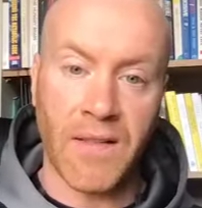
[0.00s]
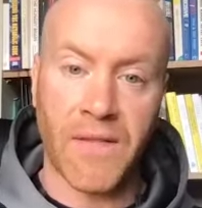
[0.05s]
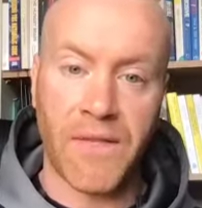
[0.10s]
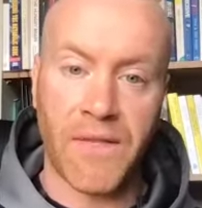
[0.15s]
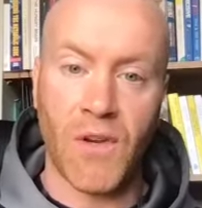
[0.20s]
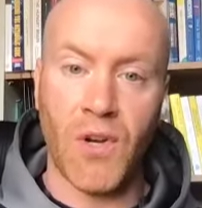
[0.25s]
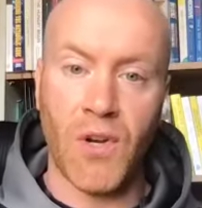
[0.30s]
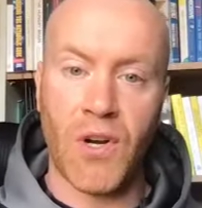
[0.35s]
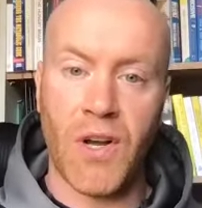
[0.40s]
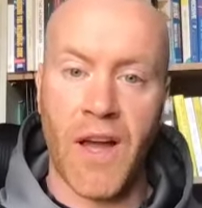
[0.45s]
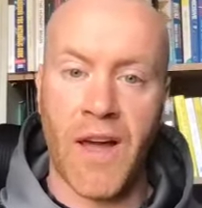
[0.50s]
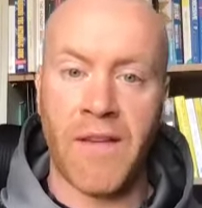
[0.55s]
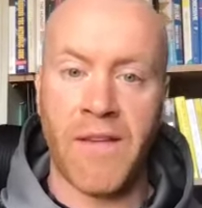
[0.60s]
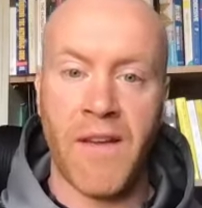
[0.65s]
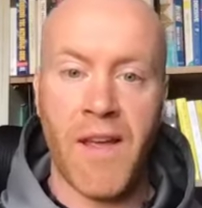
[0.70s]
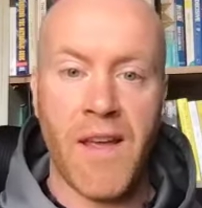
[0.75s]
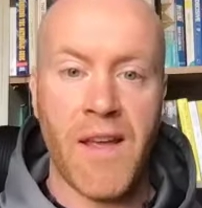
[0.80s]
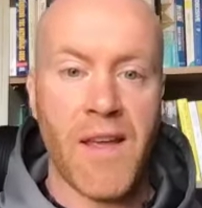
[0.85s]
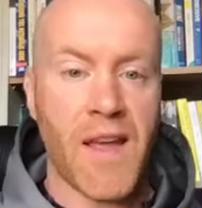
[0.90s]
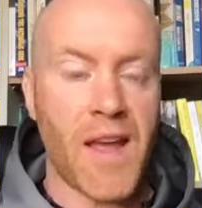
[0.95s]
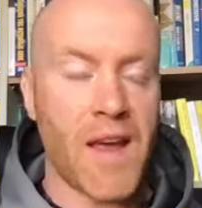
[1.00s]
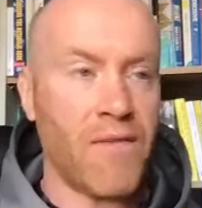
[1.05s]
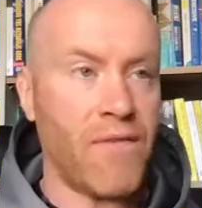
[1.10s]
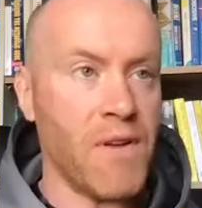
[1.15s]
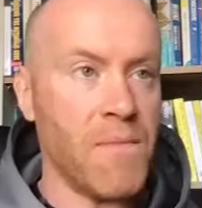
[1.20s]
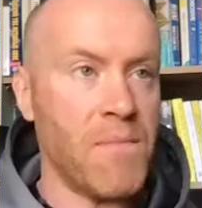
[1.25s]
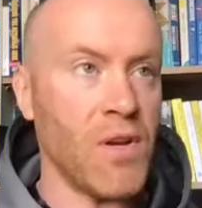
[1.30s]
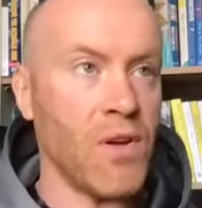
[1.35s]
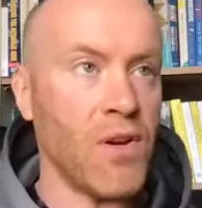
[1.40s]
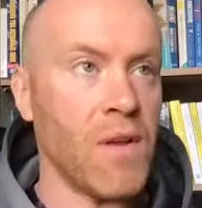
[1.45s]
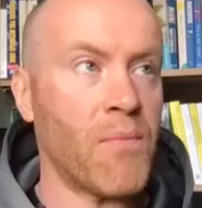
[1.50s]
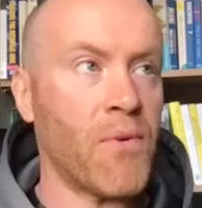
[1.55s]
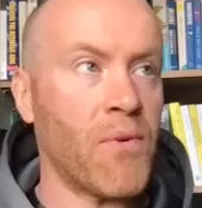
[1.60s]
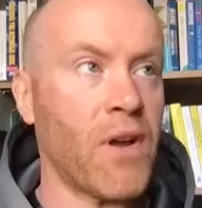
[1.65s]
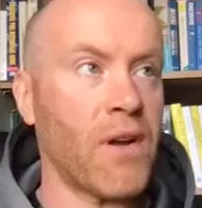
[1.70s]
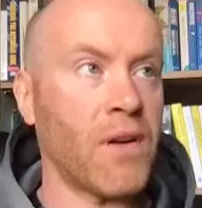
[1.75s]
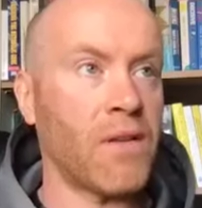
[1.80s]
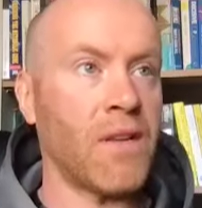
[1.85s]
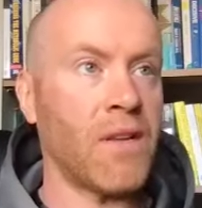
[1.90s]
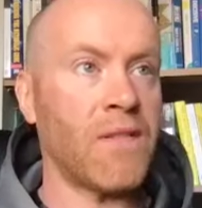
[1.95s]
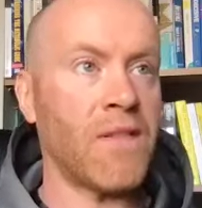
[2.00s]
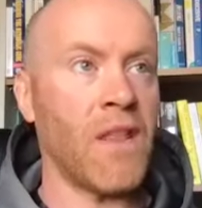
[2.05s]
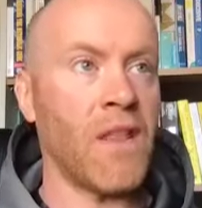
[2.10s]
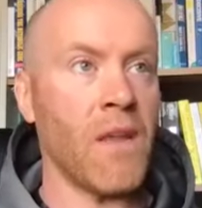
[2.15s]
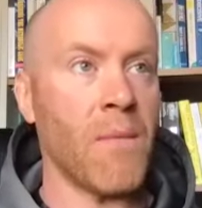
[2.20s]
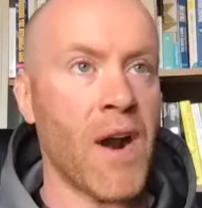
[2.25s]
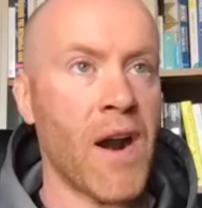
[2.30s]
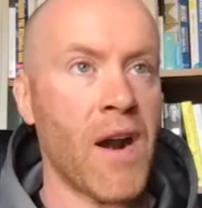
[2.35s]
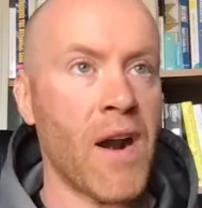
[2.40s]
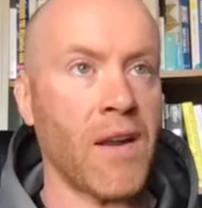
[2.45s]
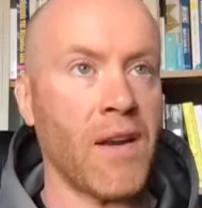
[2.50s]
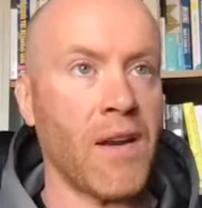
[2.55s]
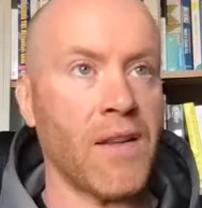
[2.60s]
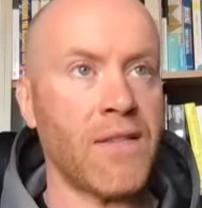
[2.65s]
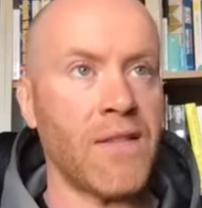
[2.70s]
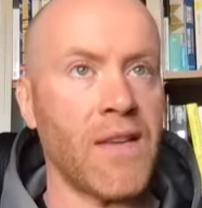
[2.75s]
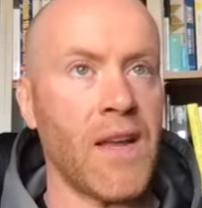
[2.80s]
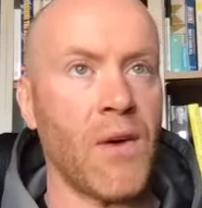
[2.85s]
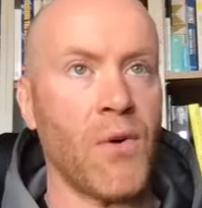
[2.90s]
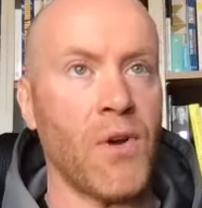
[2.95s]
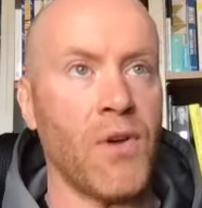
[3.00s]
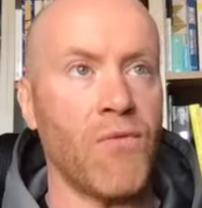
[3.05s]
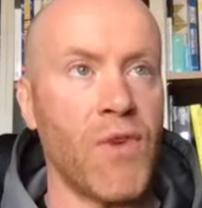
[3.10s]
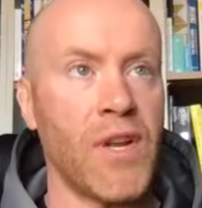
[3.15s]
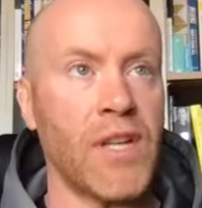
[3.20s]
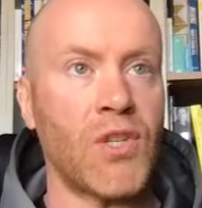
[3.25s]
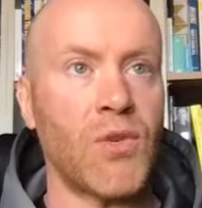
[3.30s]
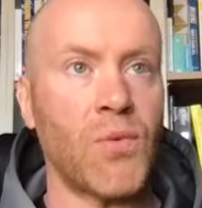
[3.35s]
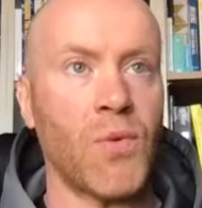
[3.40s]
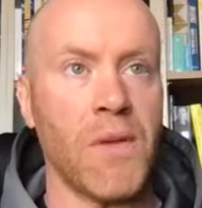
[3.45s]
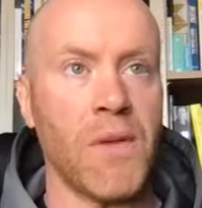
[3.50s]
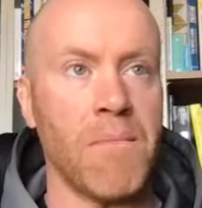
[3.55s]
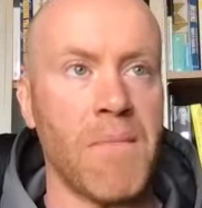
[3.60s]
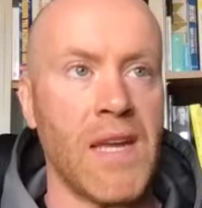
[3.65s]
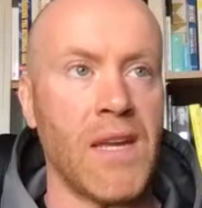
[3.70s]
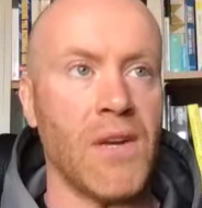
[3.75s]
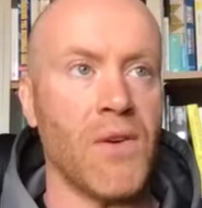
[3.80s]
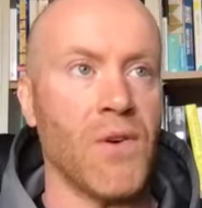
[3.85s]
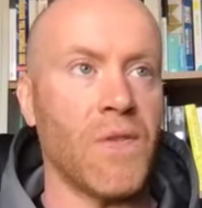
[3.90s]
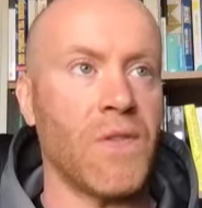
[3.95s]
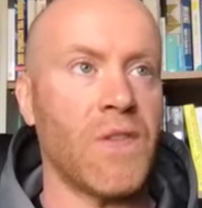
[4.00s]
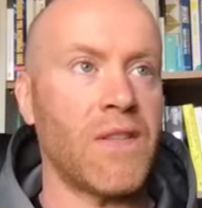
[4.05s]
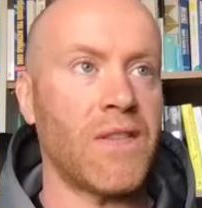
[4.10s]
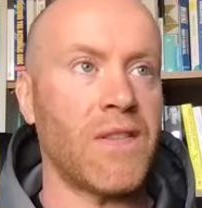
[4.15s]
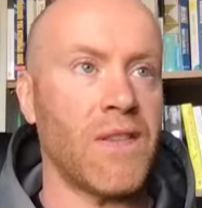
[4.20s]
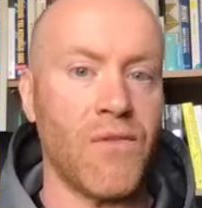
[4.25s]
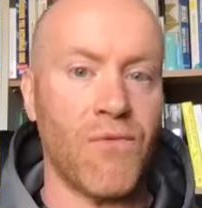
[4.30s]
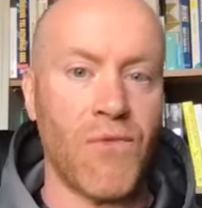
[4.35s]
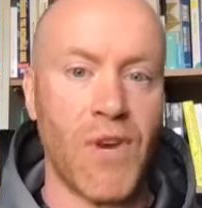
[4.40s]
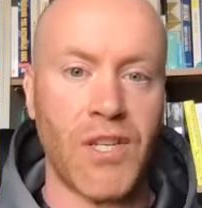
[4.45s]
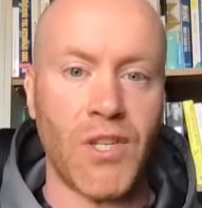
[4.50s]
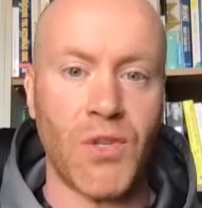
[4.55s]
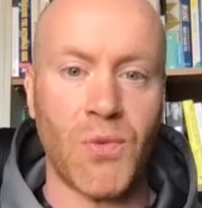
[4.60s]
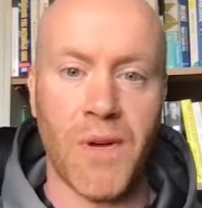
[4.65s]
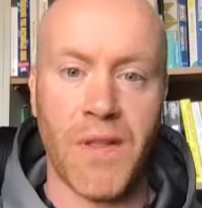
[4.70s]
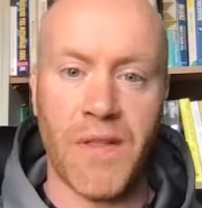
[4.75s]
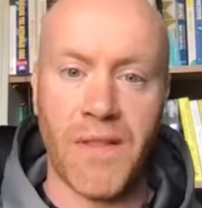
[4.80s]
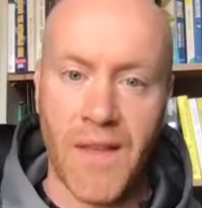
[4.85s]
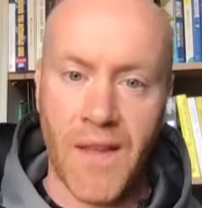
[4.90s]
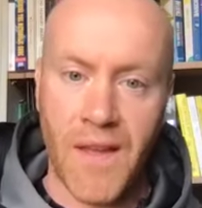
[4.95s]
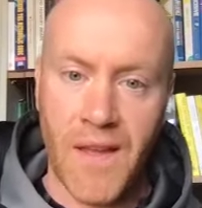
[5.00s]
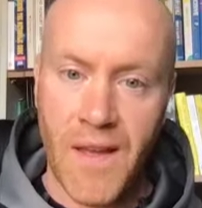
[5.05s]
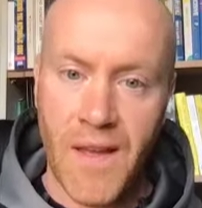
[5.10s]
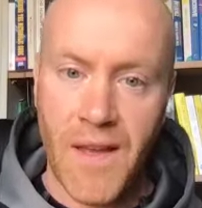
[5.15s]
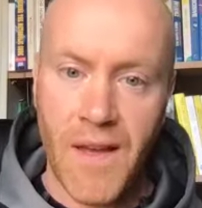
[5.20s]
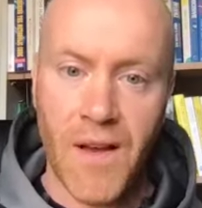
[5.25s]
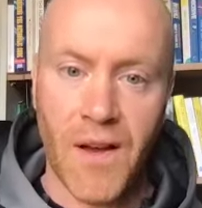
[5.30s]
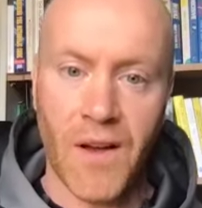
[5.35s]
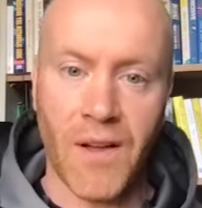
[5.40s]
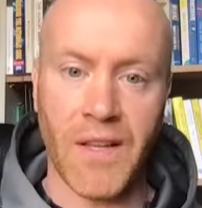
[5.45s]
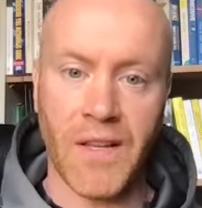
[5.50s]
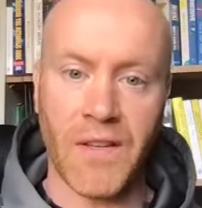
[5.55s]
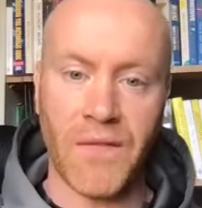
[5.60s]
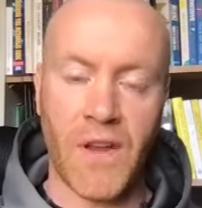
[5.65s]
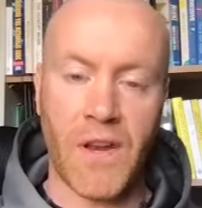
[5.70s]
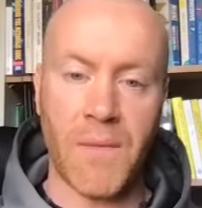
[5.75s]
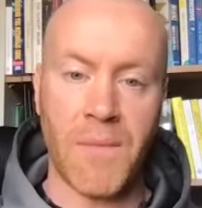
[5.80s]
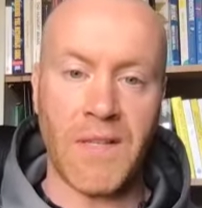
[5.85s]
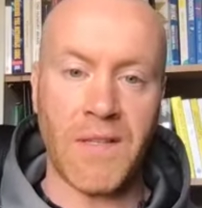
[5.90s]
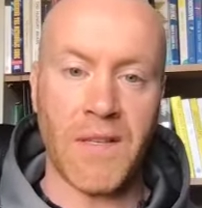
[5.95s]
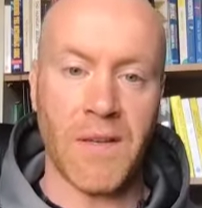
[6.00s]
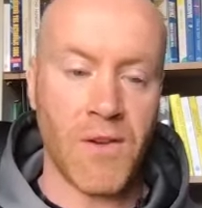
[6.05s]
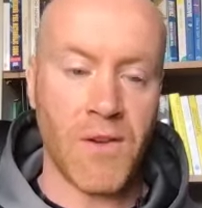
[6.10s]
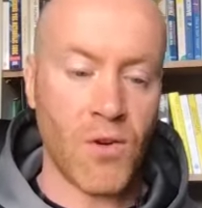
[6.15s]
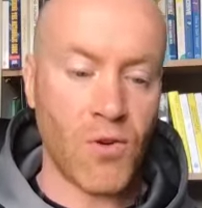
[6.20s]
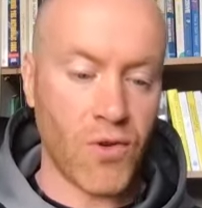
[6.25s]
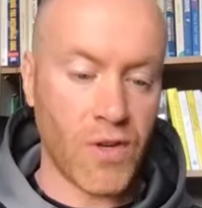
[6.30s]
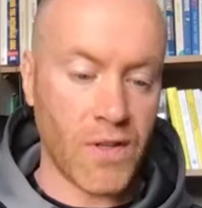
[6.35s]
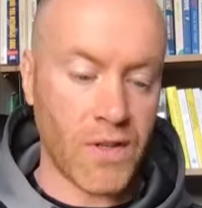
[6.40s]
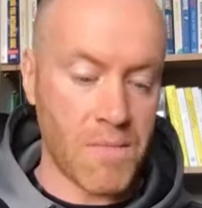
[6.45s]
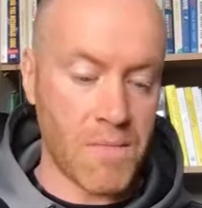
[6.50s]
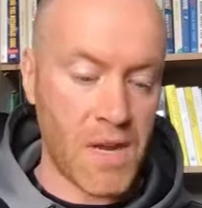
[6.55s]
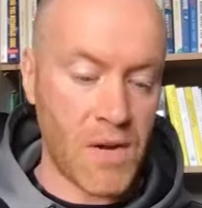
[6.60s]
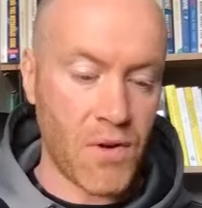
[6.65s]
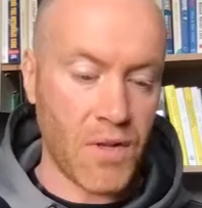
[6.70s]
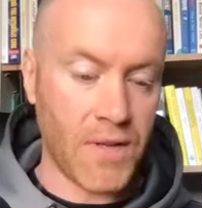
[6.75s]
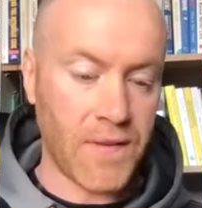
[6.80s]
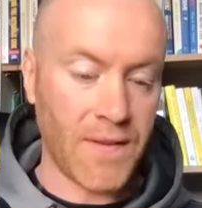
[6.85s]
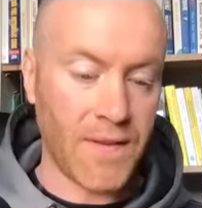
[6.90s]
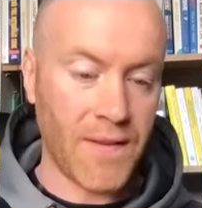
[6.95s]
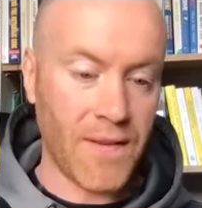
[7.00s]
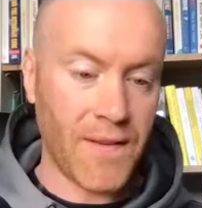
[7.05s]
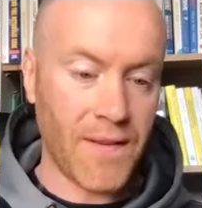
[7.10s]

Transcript: If you look at every beauty product that's on the market, it's now enriched with aminos. It's enriched with all these vitamins and nutrients and minerals.